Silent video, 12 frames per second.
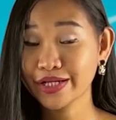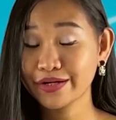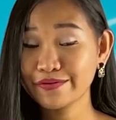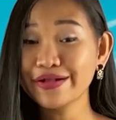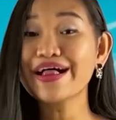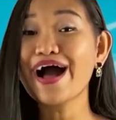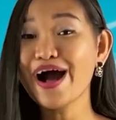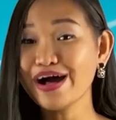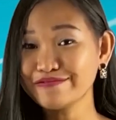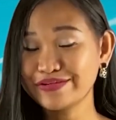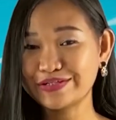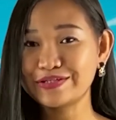Well,
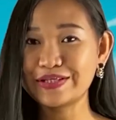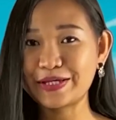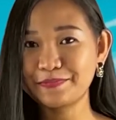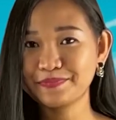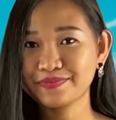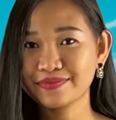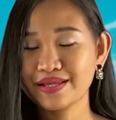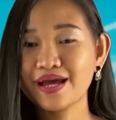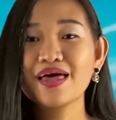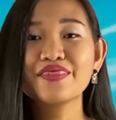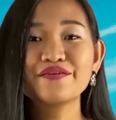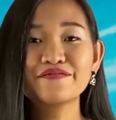obviously,
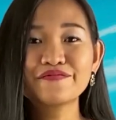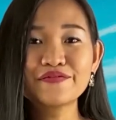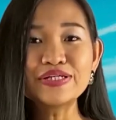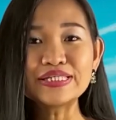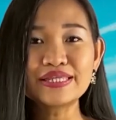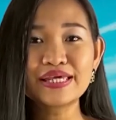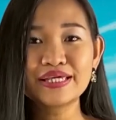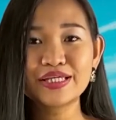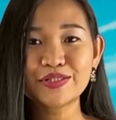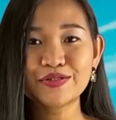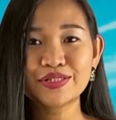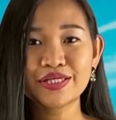the first thing
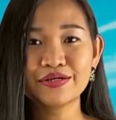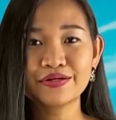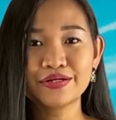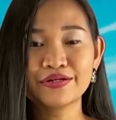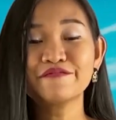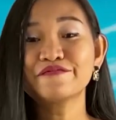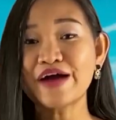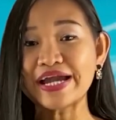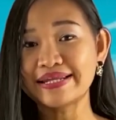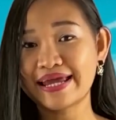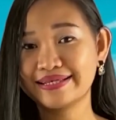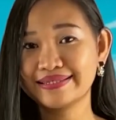is to secure her
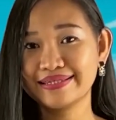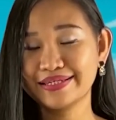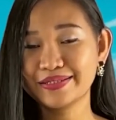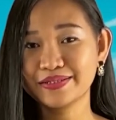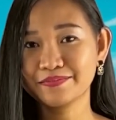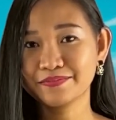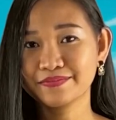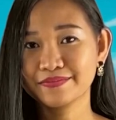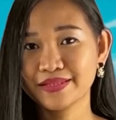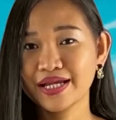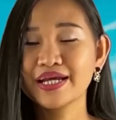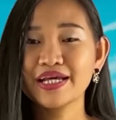finances.
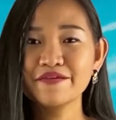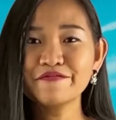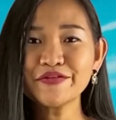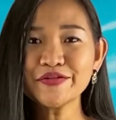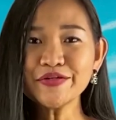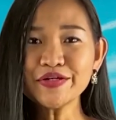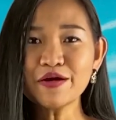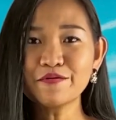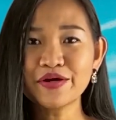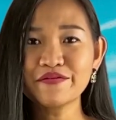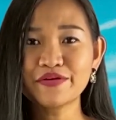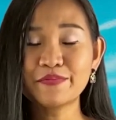If you took her
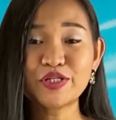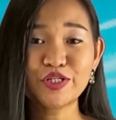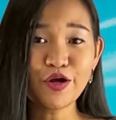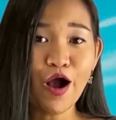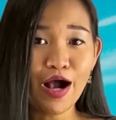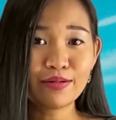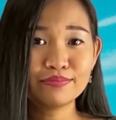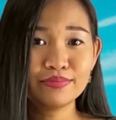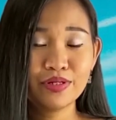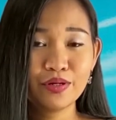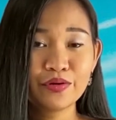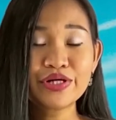away from a job
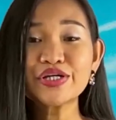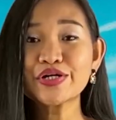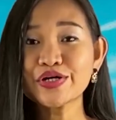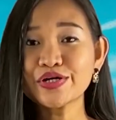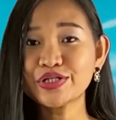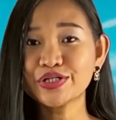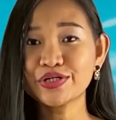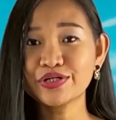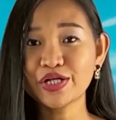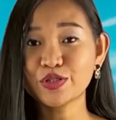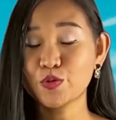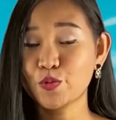or encouraged her
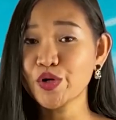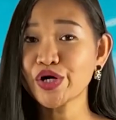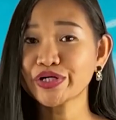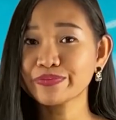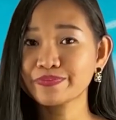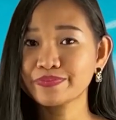not to work,